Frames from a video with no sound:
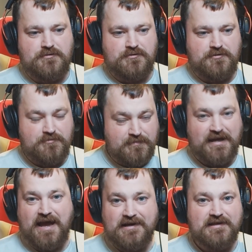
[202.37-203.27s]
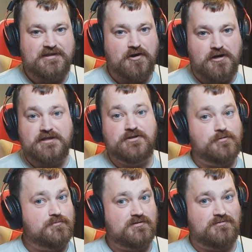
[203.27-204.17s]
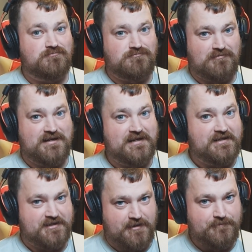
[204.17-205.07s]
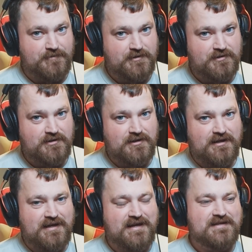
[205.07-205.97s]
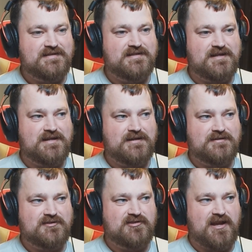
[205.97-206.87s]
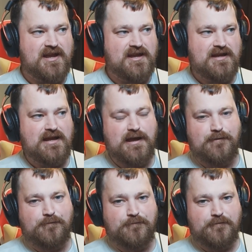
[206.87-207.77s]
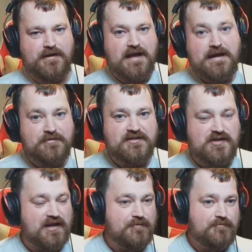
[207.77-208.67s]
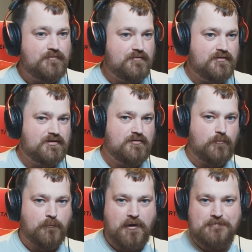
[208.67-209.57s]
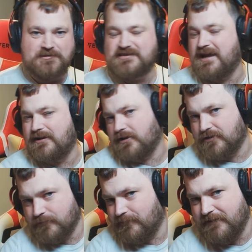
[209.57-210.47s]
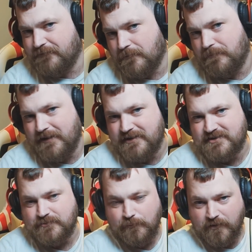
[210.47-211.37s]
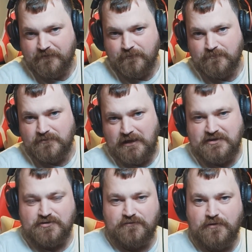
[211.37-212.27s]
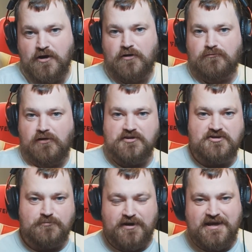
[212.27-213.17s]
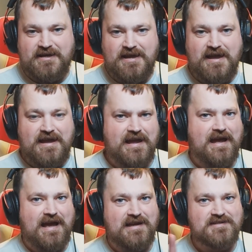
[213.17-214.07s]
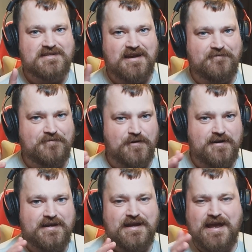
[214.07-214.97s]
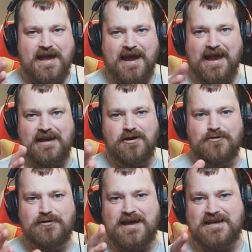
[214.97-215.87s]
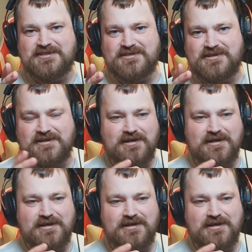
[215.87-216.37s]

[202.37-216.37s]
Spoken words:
the mechanic that I thought was really dumb is that, say if an enemy team wipes, say, like 3 of your players and one of them like sort of runs away, it has that very Halo-esque